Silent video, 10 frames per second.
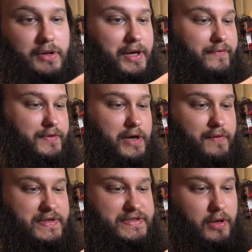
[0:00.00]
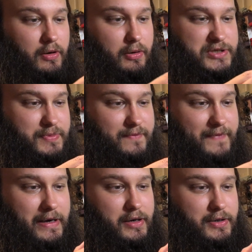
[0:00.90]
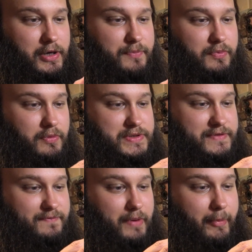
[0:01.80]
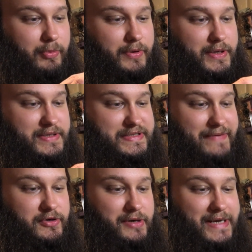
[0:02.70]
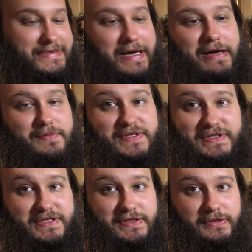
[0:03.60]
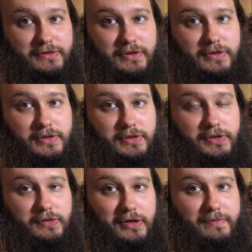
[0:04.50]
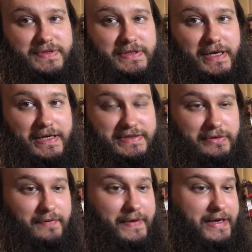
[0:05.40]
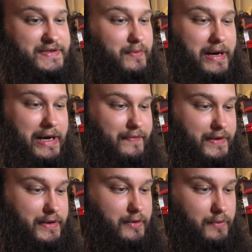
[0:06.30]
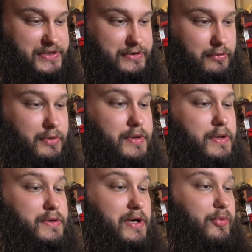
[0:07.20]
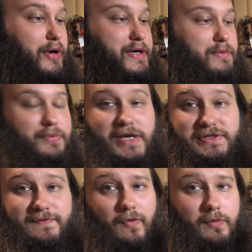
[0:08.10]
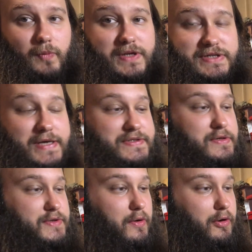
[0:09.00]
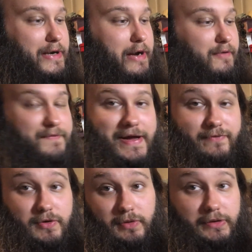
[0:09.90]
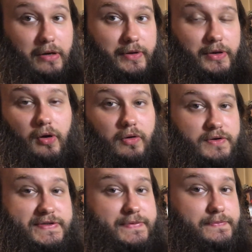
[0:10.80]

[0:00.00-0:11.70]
Even though this hull has been fired upwards of probably 7 or 8 times, it still crimps excellent. That is why the original AA compression formed Winchesters are our favorite reloading hulls.